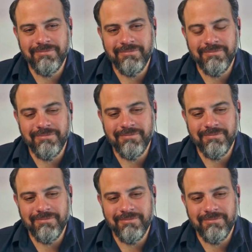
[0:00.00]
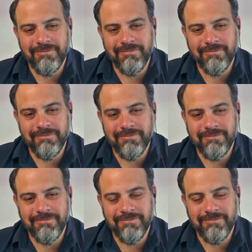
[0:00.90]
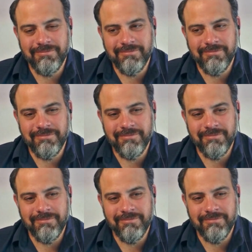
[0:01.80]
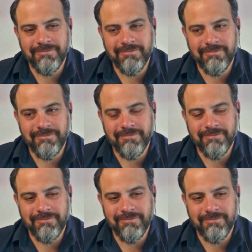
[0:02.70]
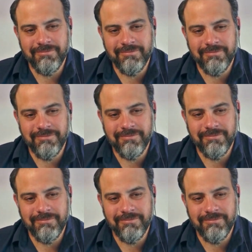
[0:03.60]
[no speech]